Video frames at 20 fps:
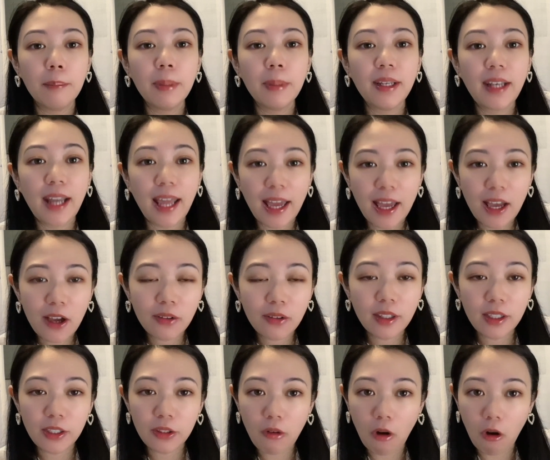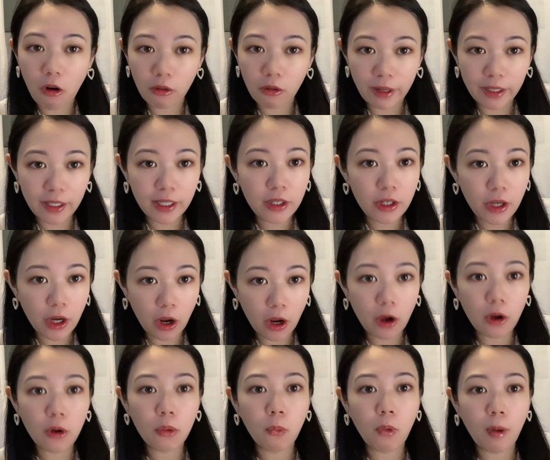But now that you already
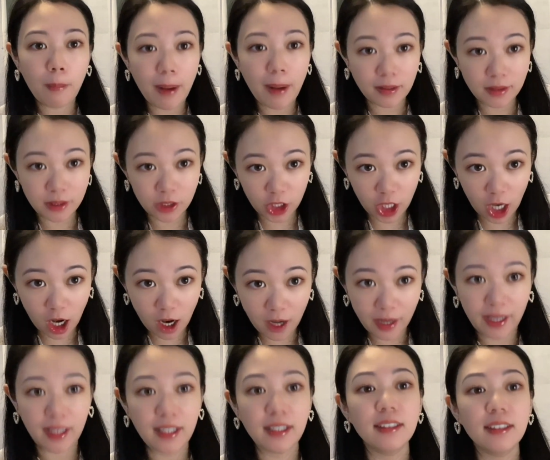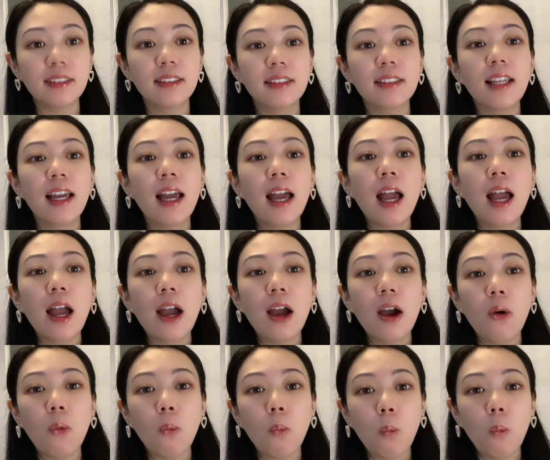know what Bazi chart is,
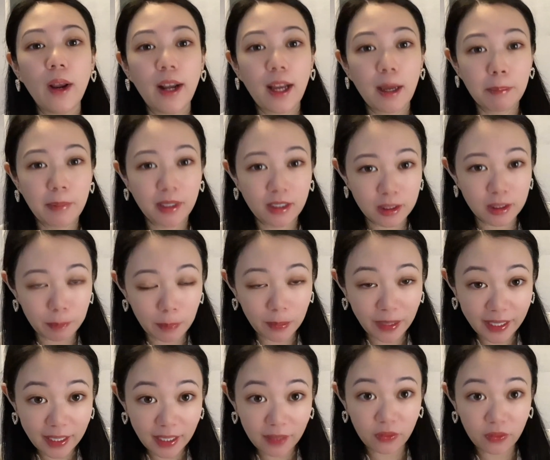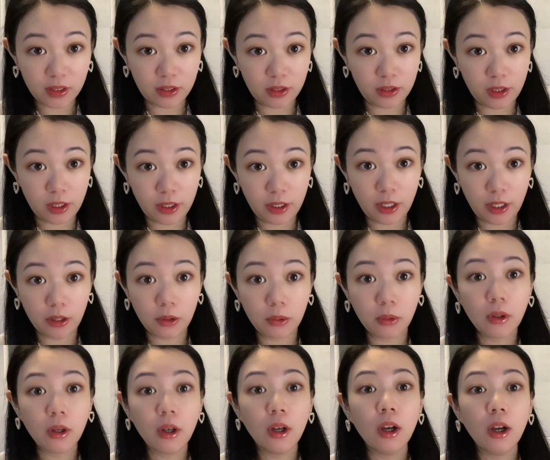when I'm explaining this to
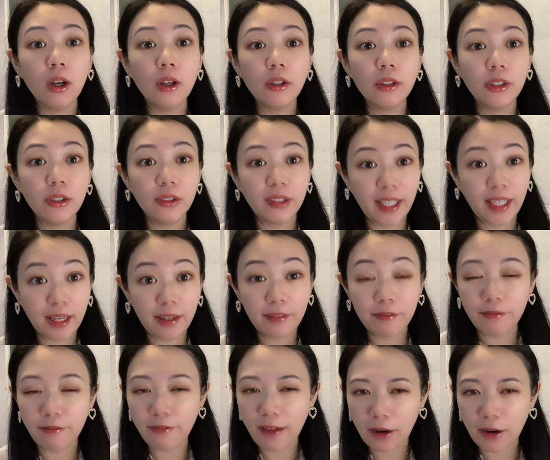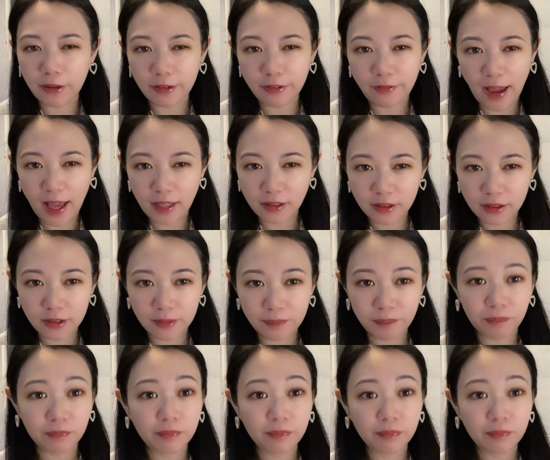you, you'd get it very fast.